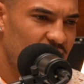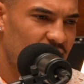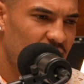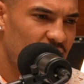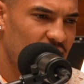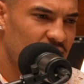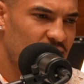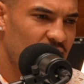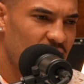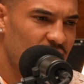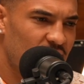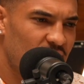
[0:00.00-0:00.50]

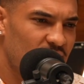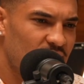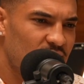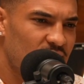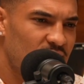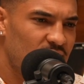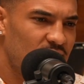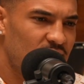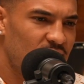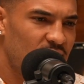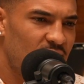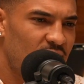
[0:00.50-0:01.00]
to
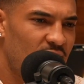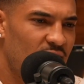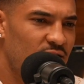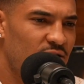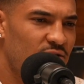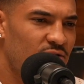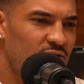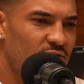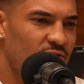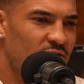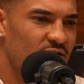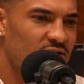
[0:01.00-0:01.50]
any
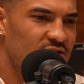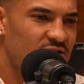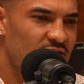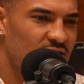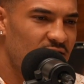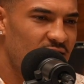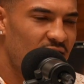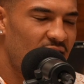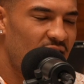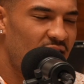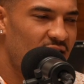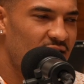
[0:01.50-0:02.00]
university
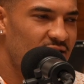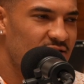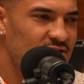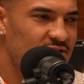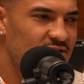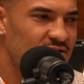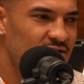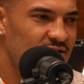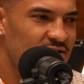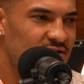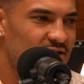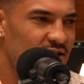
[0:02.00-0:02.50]
that has
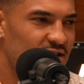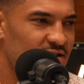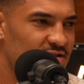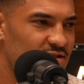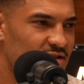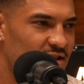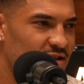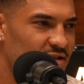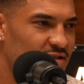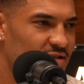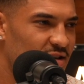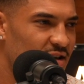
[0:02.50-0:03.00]
success
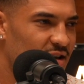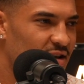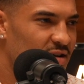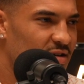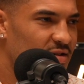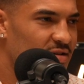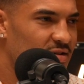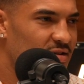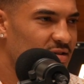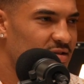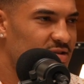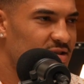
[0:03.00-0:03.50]
like
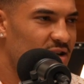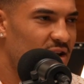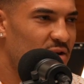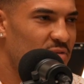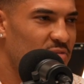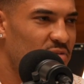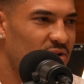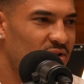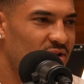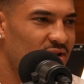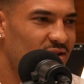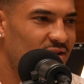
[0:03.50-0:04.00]
that in a
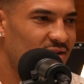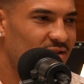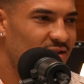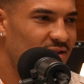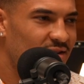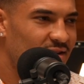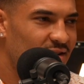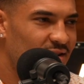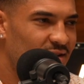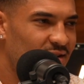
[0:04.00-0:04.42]
time period.